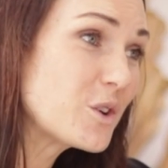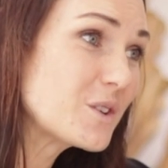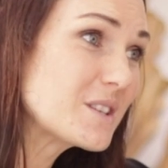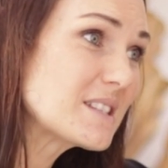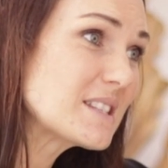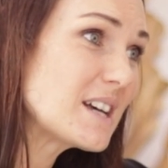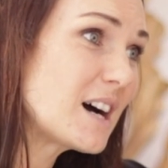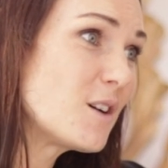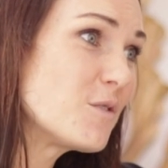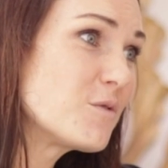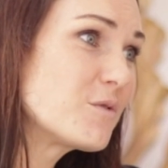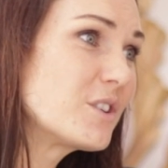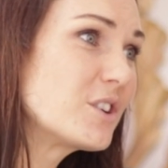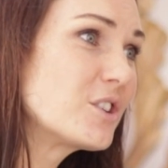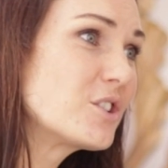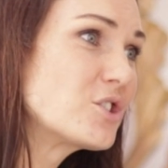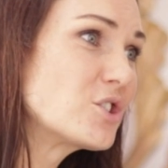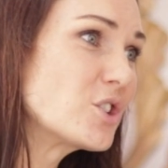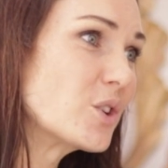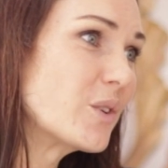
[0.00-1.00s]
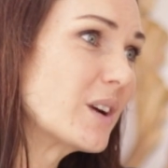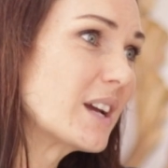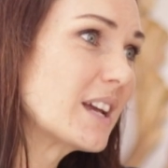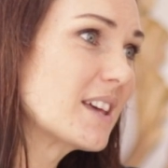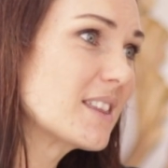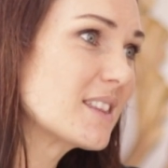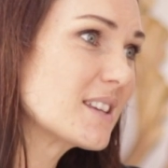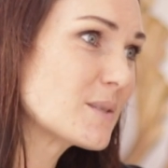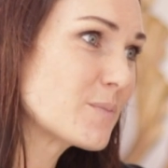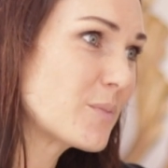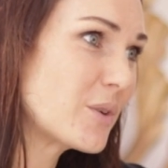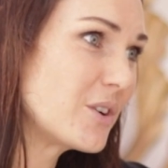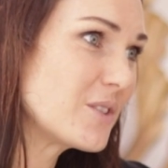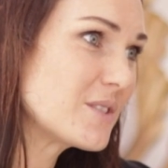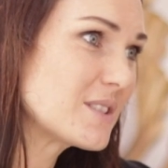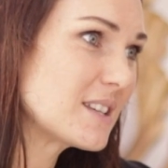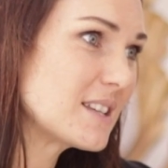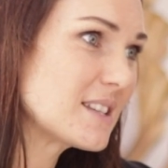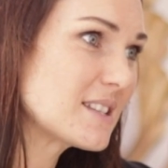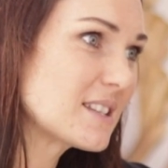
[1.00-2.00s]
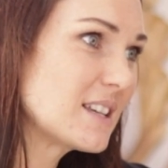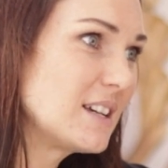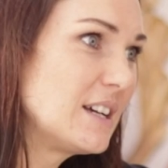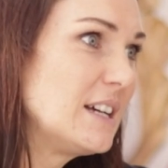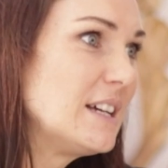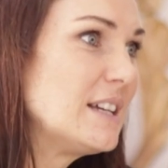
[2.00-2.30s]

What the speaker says: yourself during this process.